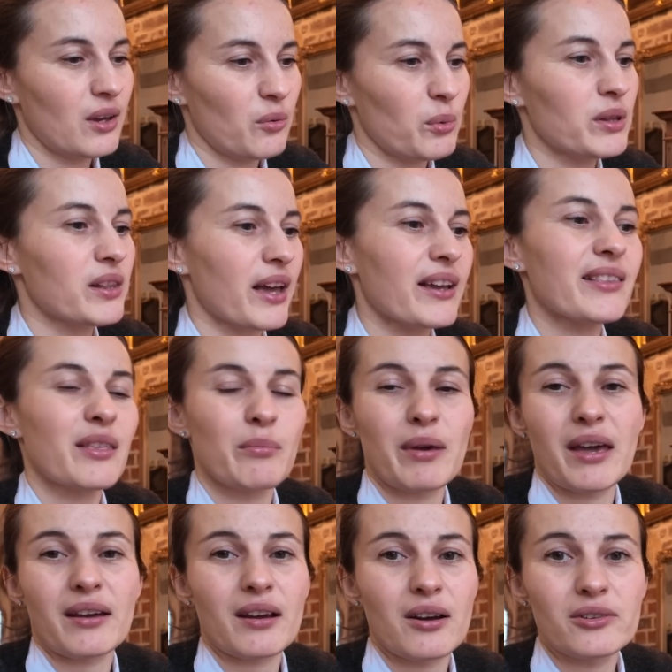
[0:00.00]
We like the
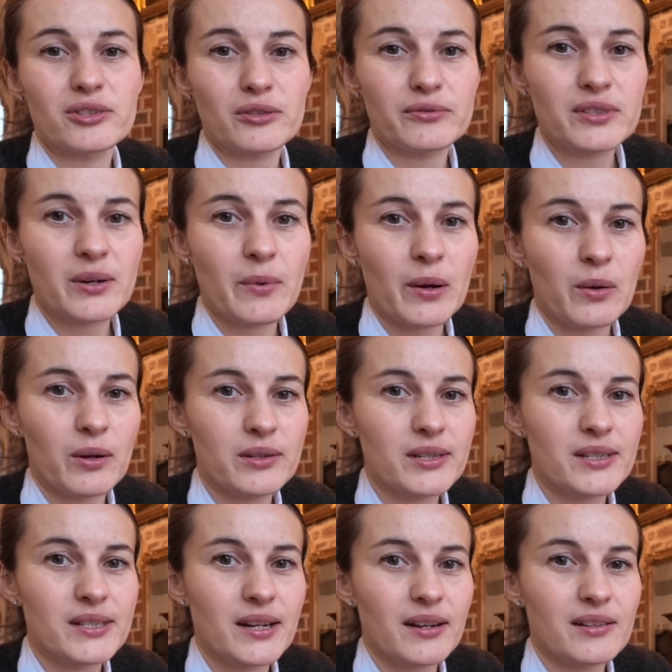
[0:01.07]
back out of terracotta
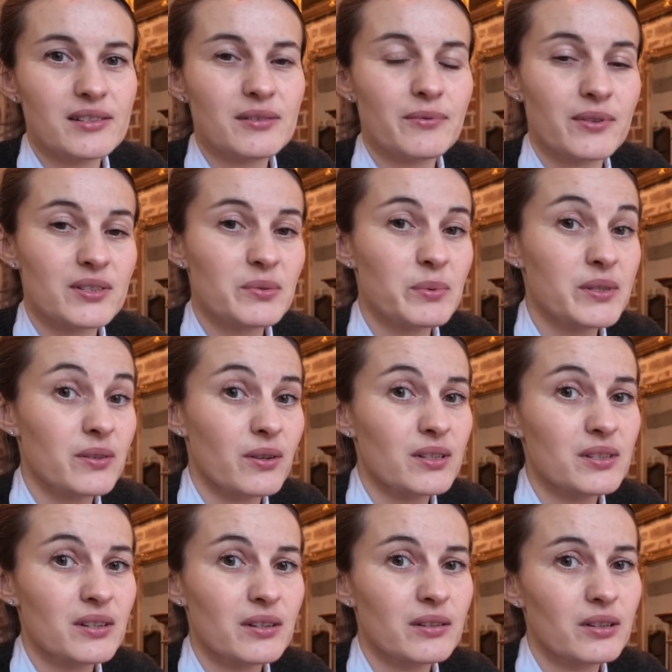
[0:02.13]
tiles. First we thought
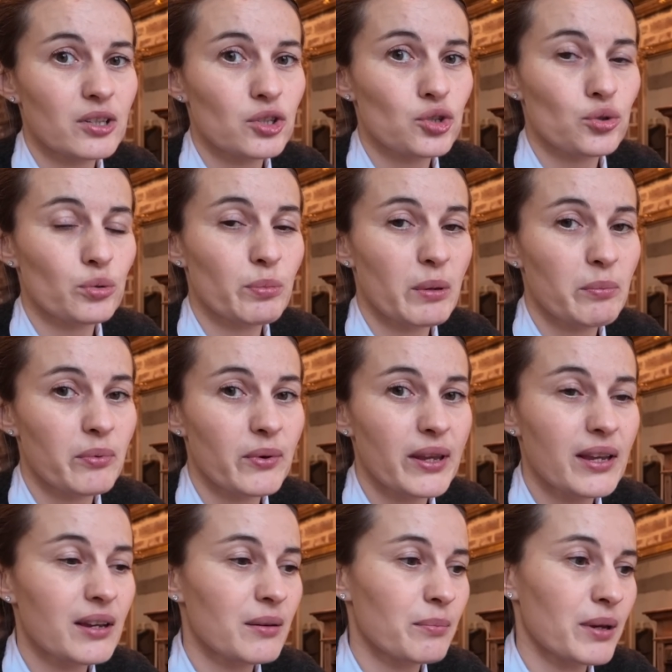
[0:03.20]
it should be
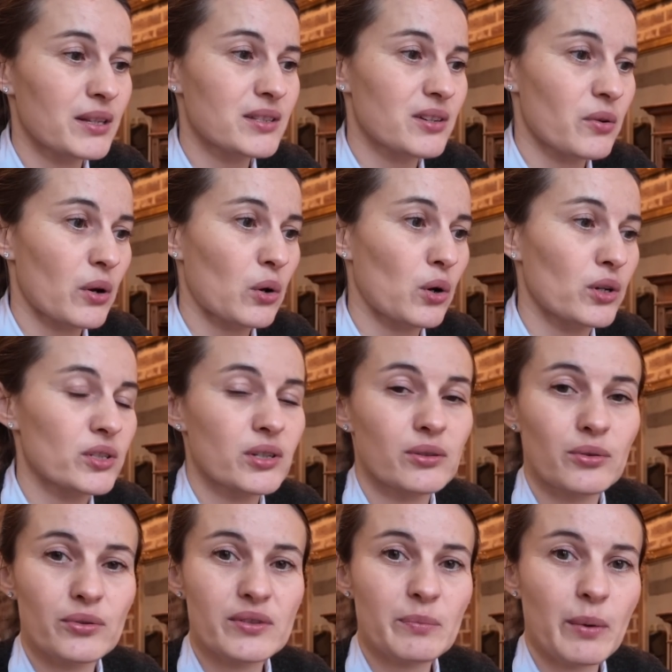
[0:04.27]
brick, but terracotta
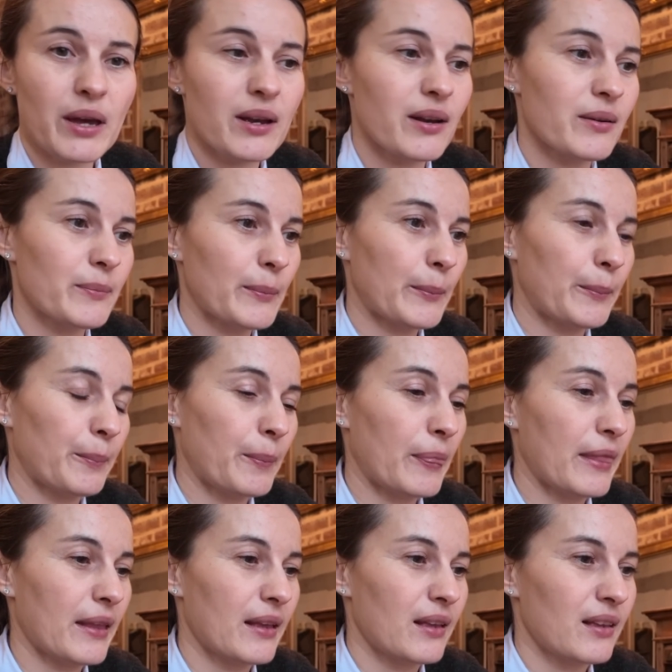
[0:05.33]
looks better.
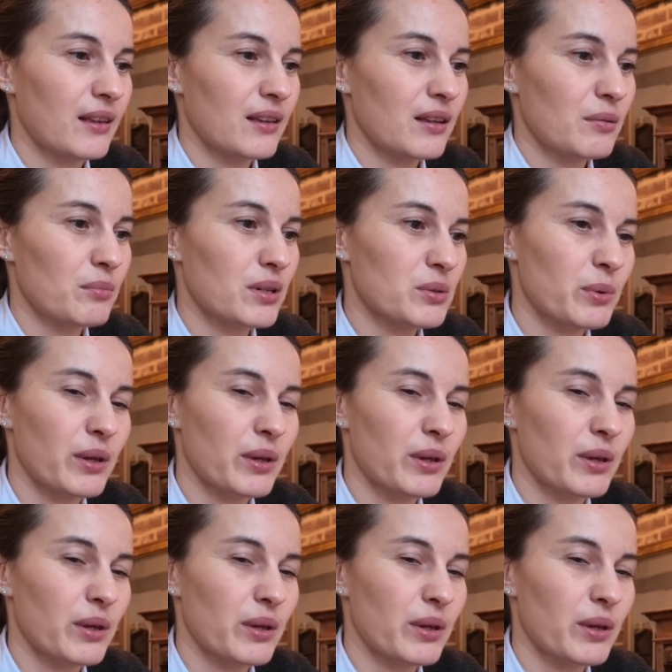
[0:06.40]
But we're